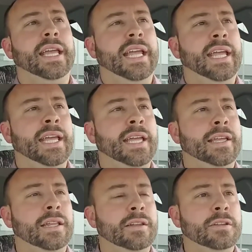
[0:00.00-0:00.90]

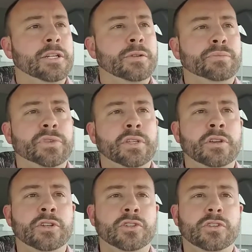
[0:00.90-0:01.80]
and
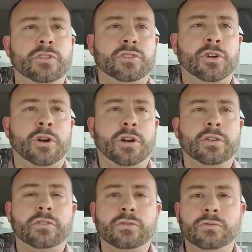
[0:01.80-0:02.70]
you just start
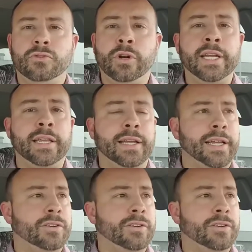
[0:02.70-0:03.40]
drinking,